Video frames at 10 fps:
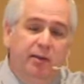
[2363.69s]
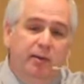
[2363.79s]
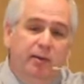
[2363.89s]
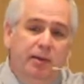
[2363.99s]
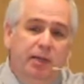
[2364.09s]

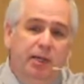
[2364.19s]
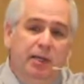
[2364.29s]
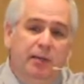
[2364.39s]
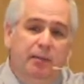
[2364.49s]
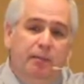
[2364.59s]

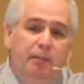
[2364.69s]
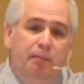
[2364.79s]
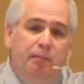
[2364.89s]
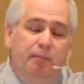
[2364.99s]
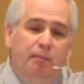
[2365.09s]

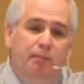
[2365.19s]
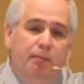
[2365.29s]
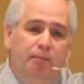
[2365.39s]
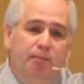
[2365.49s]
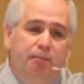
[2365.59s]

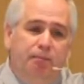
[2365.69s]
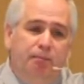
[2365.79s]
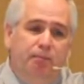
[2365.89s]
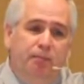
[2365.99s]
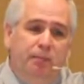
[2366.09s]

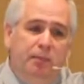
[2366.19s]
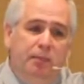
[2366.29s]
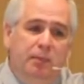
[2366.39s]
[no speech]